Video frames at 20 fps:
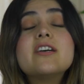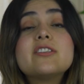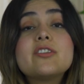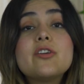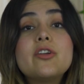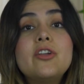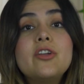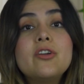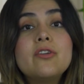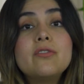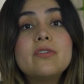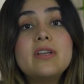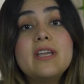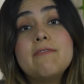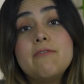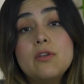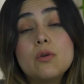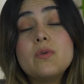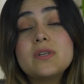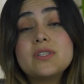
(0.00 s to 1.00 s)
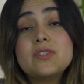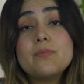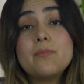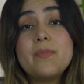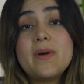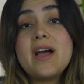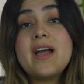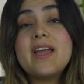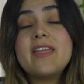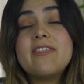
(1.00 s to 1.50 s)
So if you want to
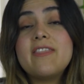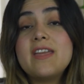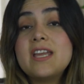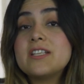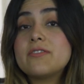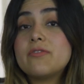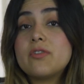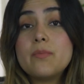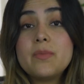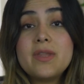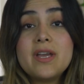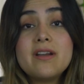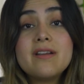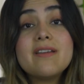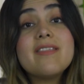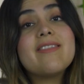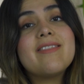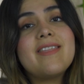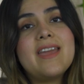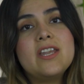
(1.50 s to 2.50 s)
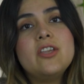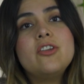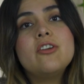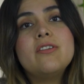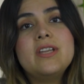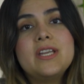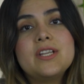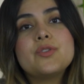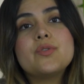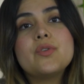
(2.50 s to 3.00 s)
buy things from there, then
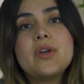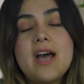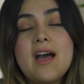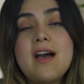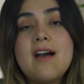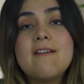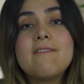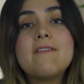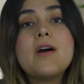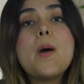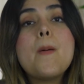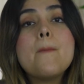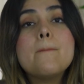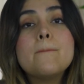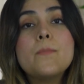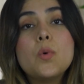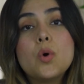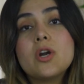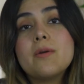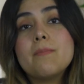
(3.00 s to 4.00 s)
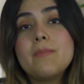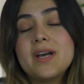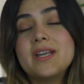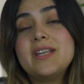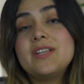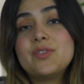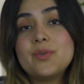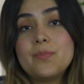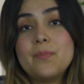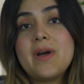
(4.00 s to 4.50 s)
you need to have more
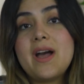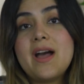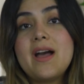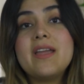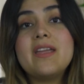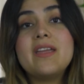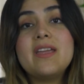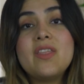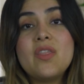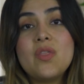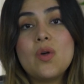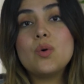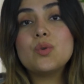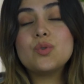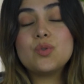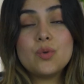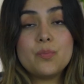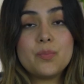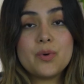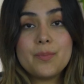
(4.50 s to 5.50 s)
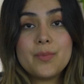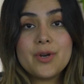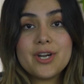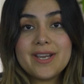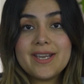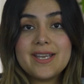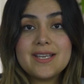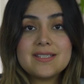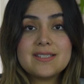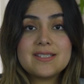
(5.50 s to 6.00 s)
money to buy in those
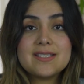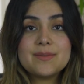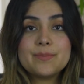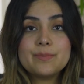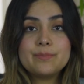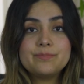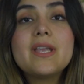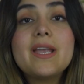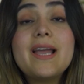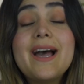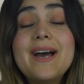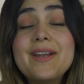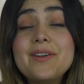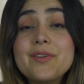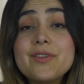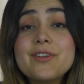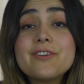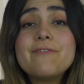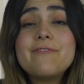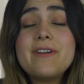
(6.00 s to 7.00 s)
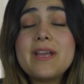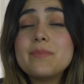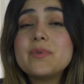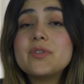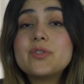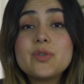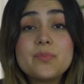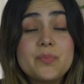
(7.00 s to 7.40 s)
supermarkets. Another famous